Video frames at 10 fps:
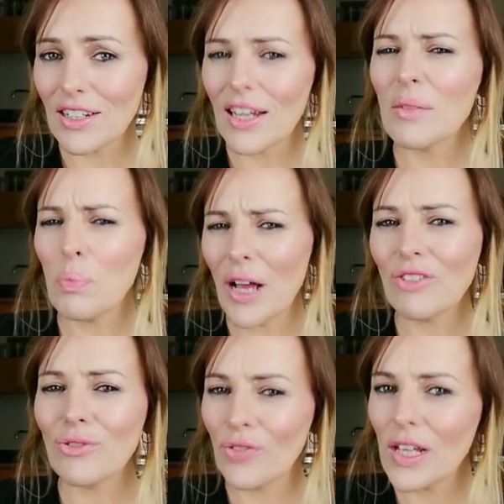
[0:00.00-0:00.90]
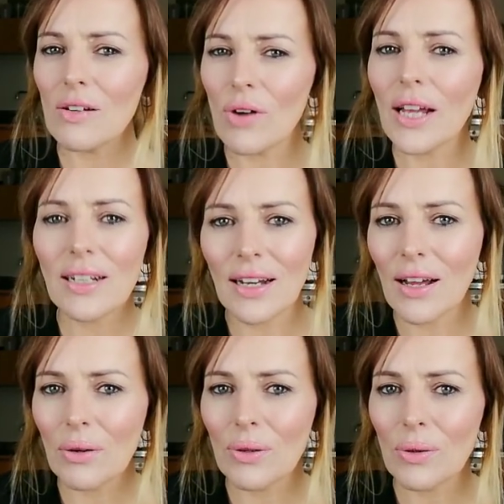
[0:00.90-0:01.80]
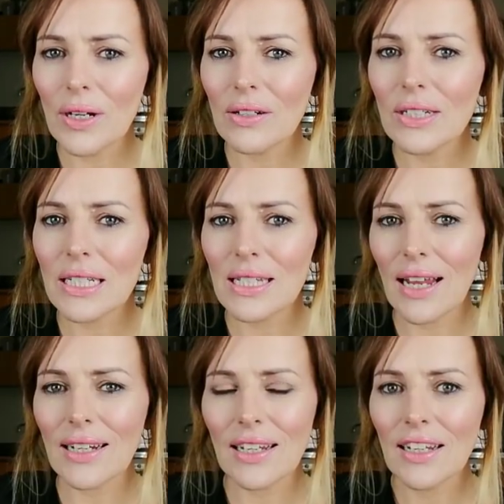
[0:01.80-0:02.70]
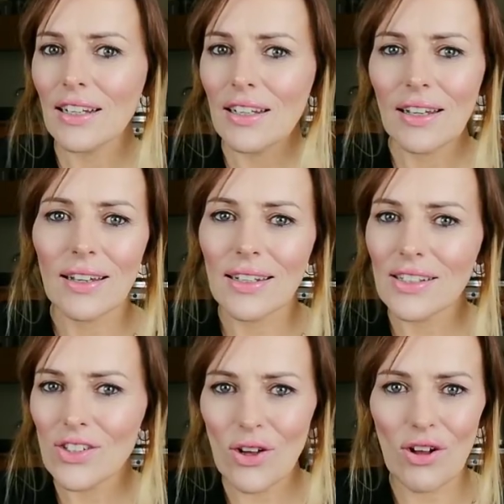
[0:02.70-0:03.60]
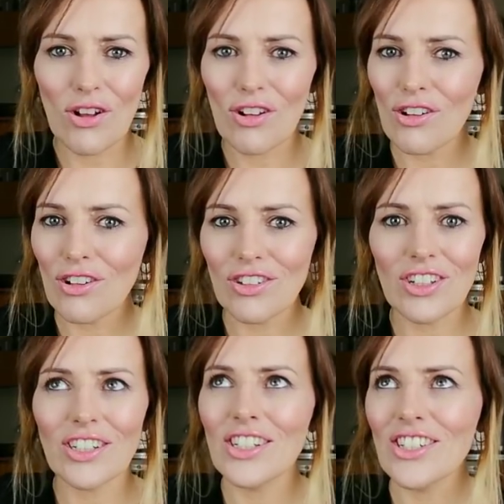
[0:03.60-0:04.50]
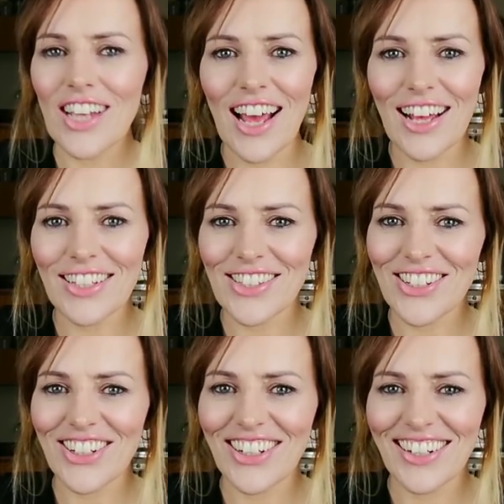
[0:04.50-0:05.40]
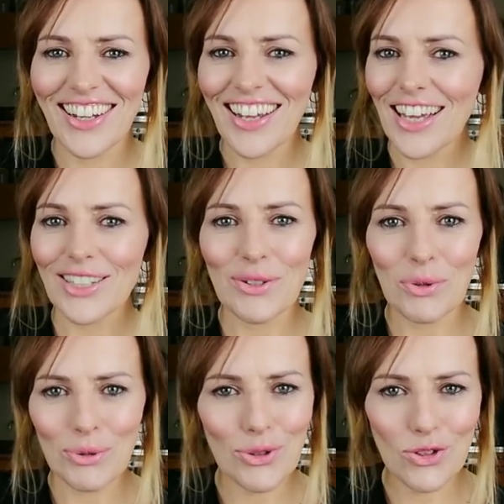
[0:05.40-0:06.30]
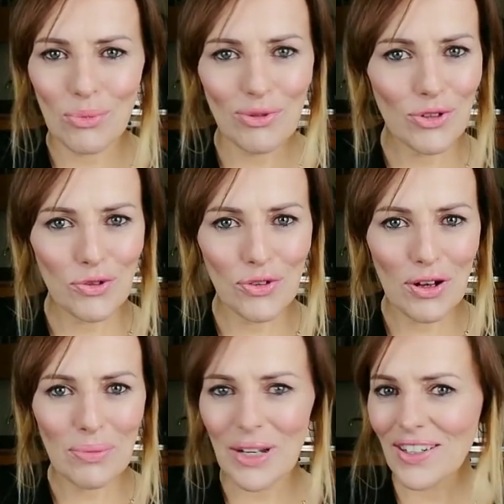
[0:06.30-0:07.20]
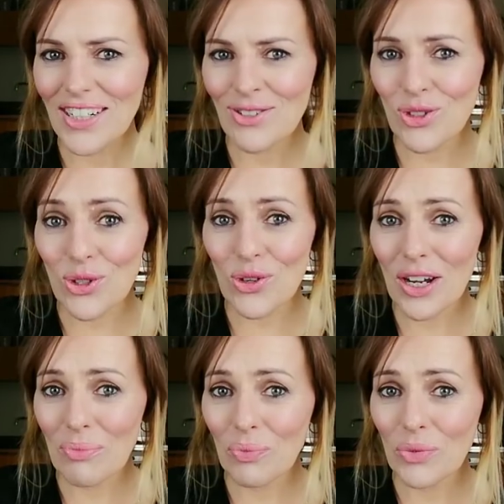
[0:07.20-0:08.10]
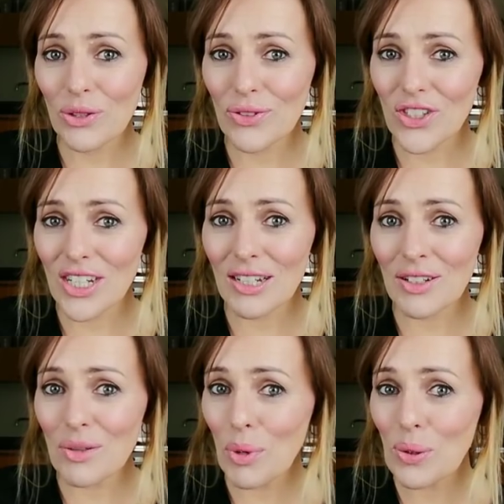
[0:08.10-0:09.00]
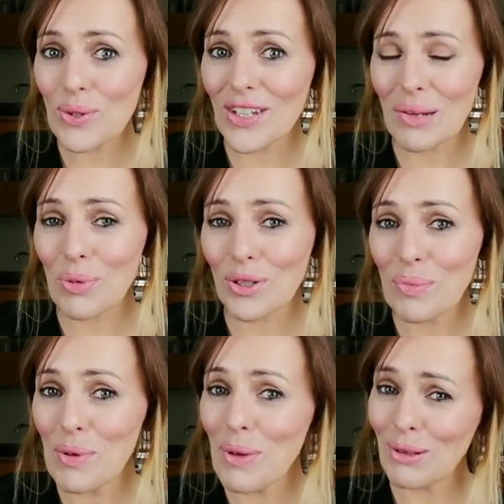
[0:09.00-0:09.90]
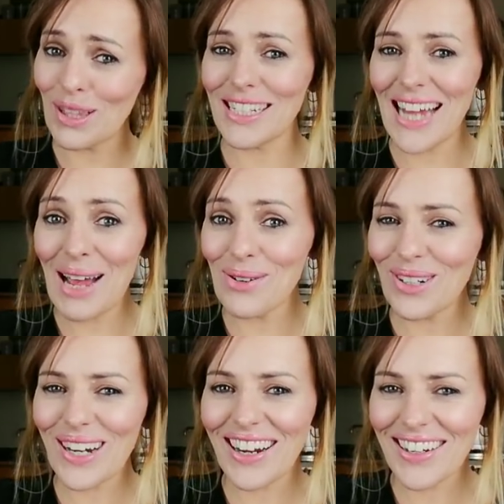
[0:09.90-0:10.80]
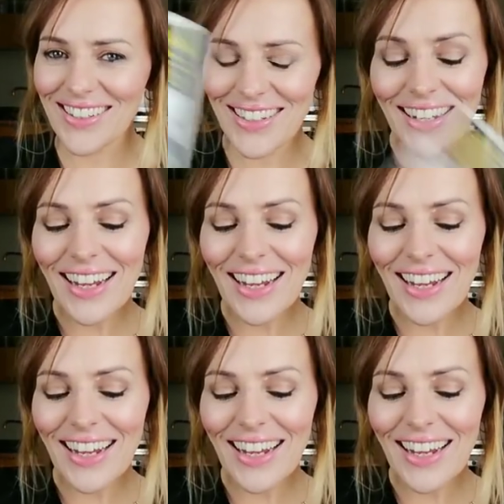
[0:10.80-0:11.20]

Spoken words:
It might feel right now, Aquarius, like it's all a disaster. I don't know, do some of you follow me on Instagram? You've seen the post I put up about the Tower card?